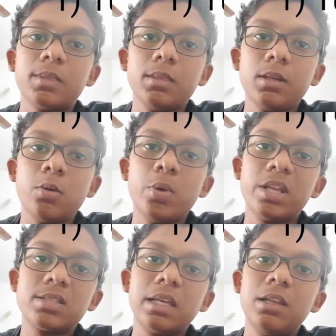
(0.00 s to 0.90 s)
When a
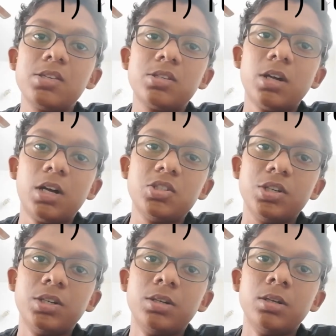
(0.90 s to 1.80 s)
cell is
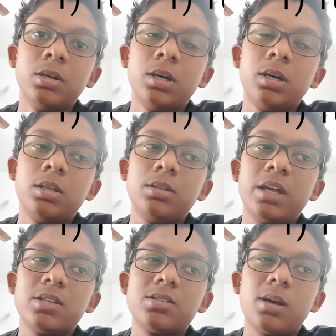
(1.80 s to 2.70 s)
turgid, there
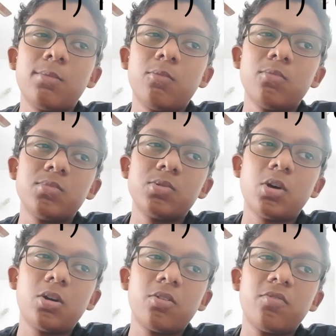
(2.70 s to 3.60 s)
is some
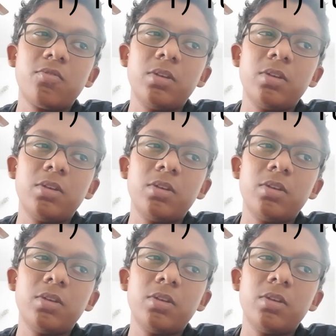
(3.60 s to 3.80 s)
sort of